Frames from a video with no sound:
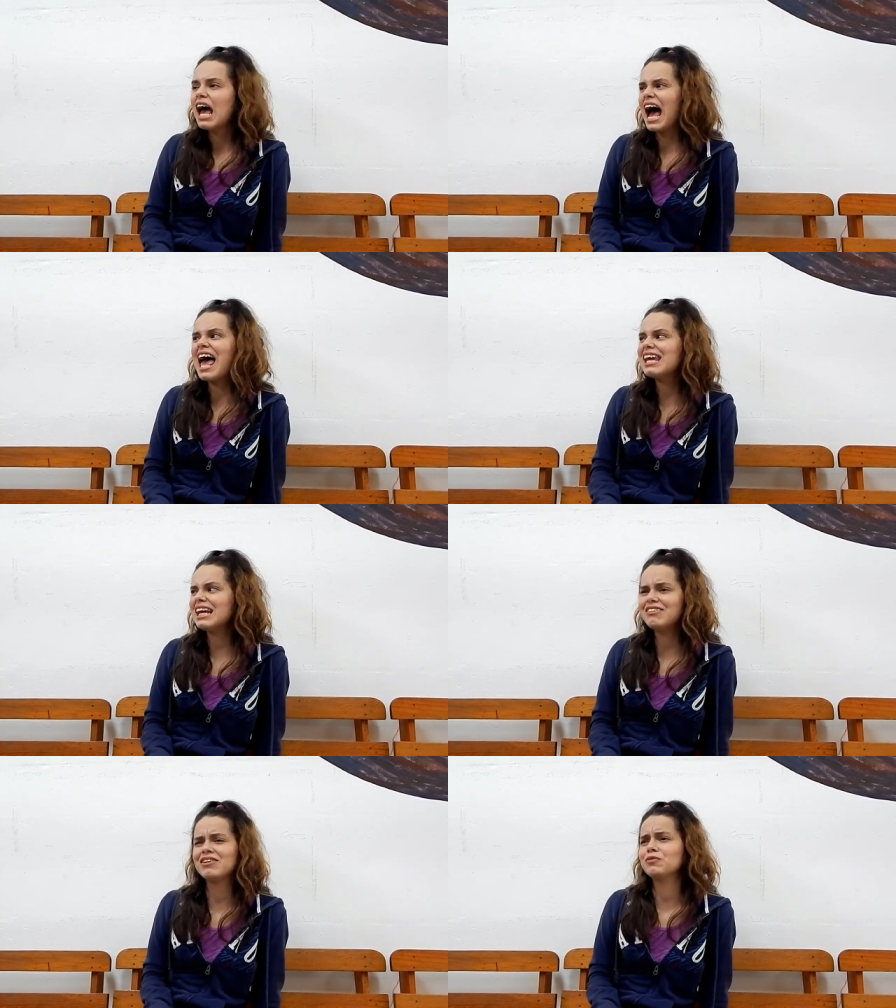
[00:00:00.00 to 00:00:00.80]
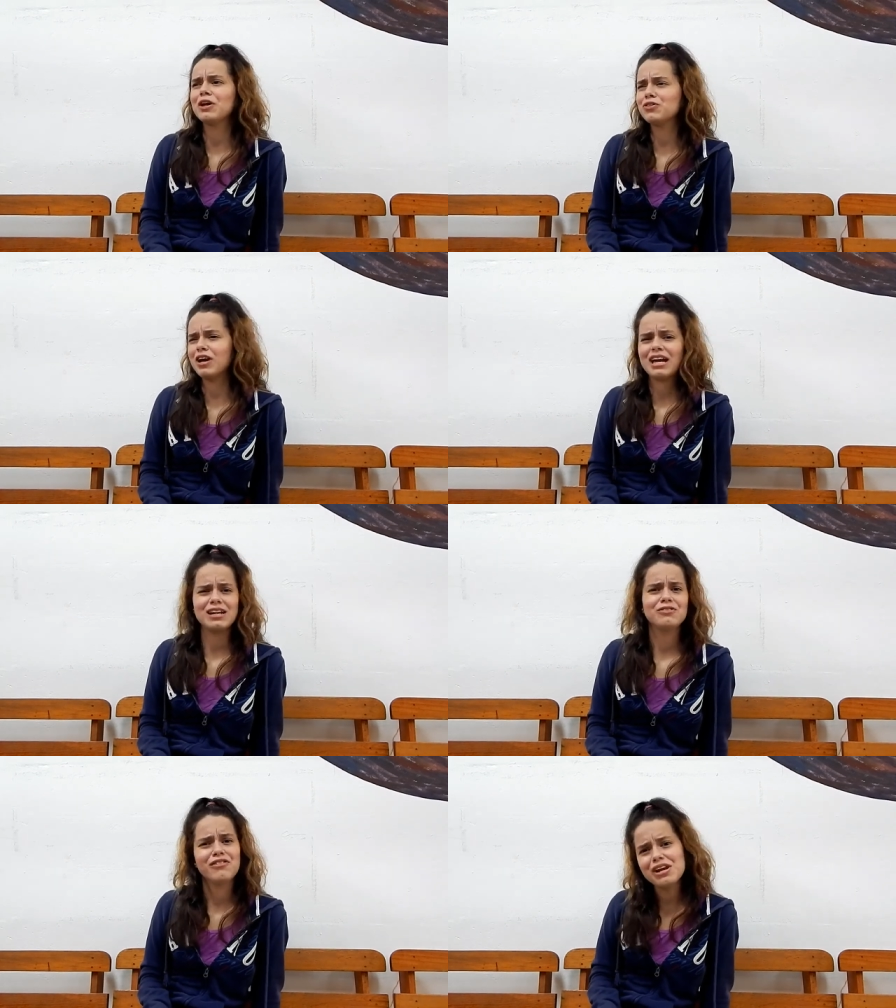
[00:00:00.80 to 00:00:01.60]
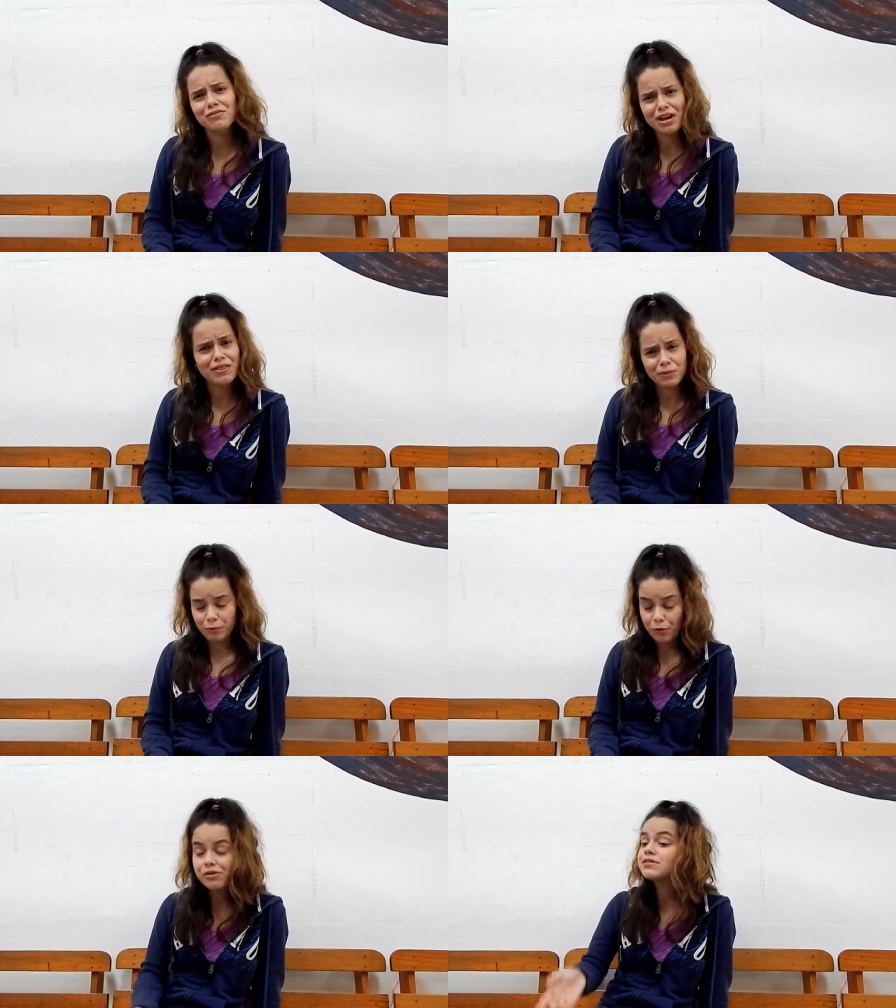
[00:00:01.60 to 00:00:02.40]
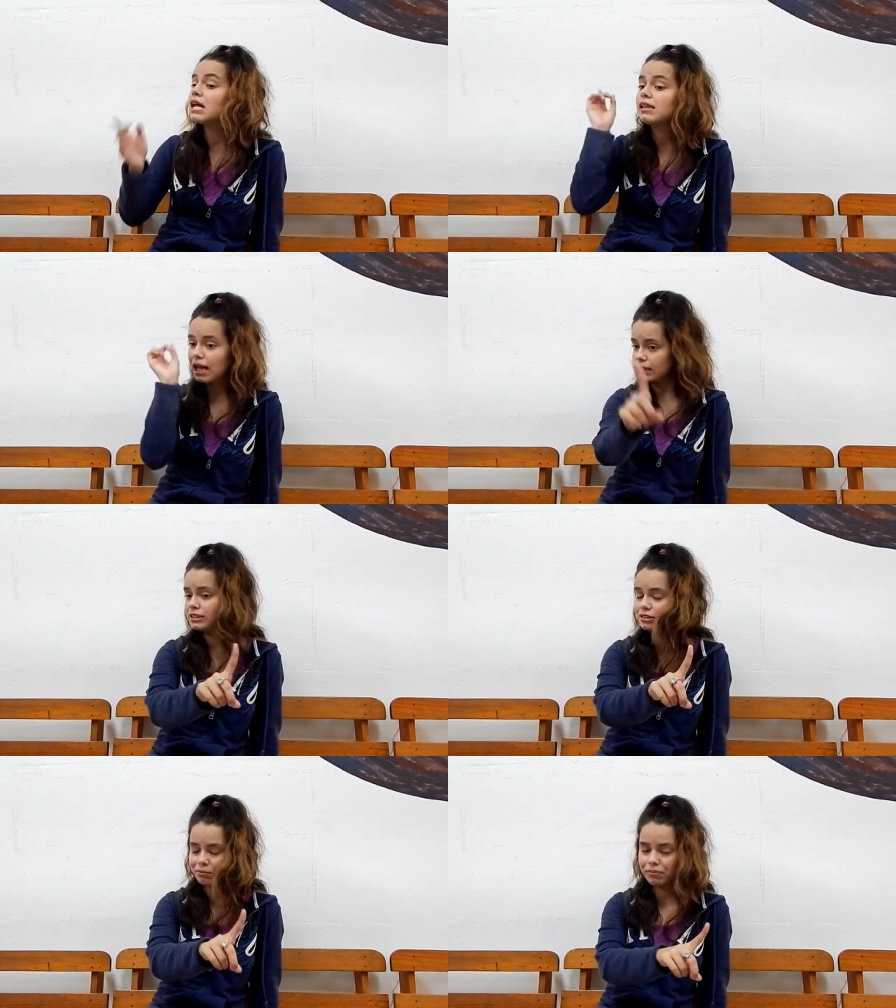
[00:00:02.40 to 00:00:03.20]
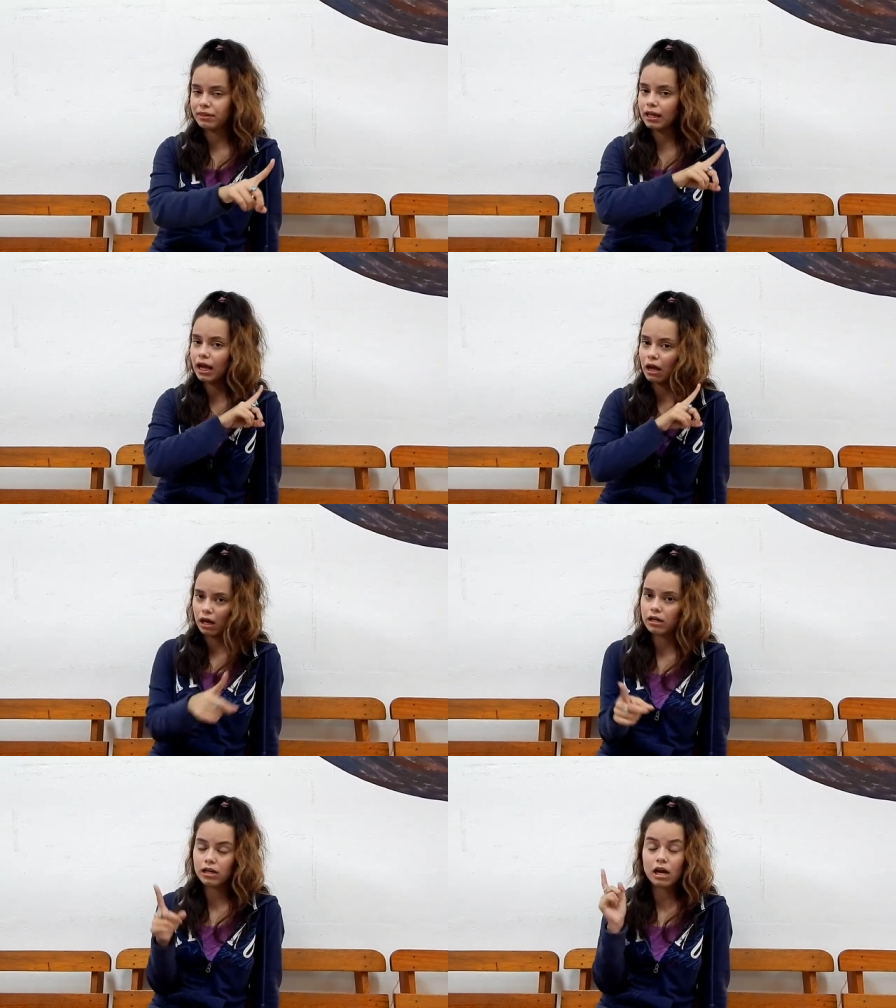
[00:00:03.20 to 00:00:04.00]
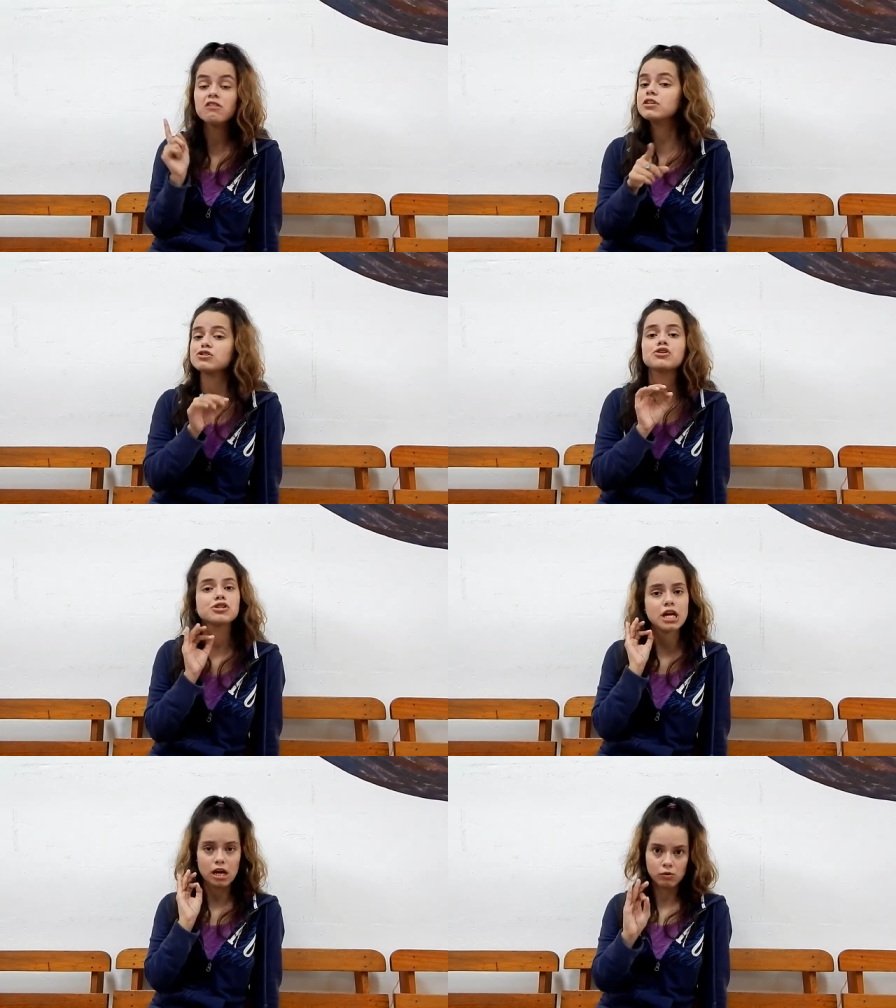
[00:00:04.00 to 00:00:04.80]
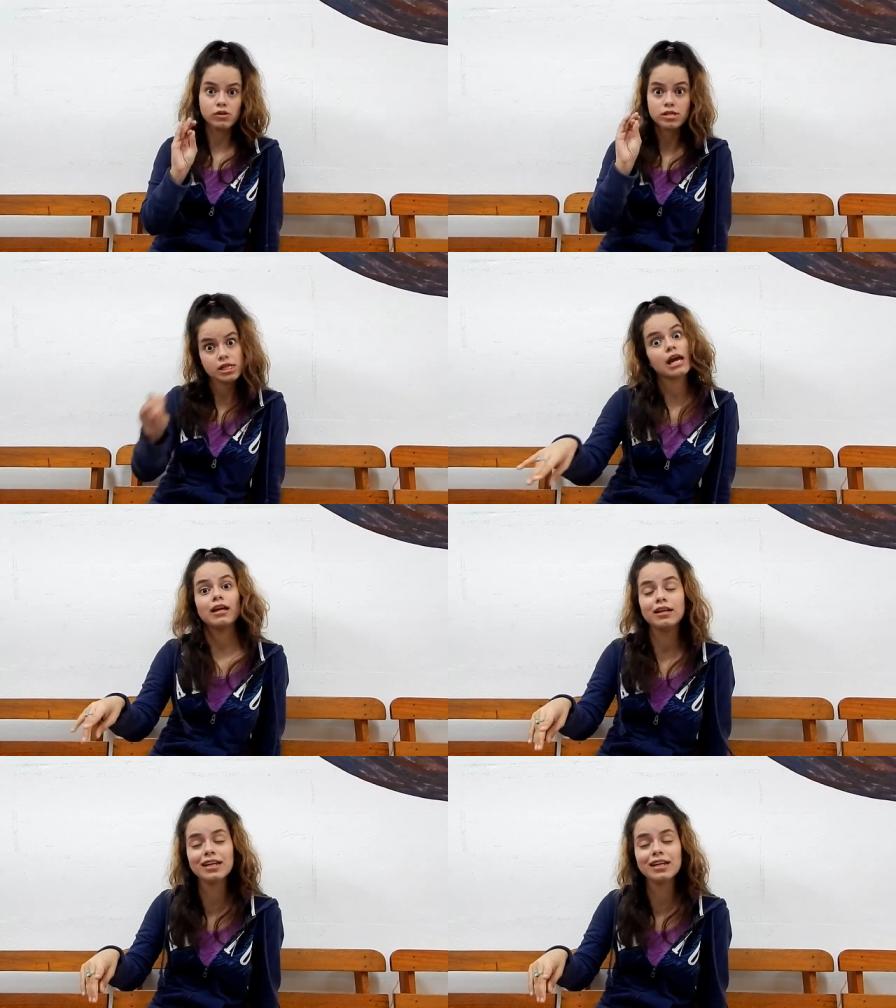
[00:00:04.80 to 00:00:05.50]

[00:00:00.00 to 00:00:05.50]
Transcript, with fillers: I even want to kind of reread the books, and that's something I never thought I would say.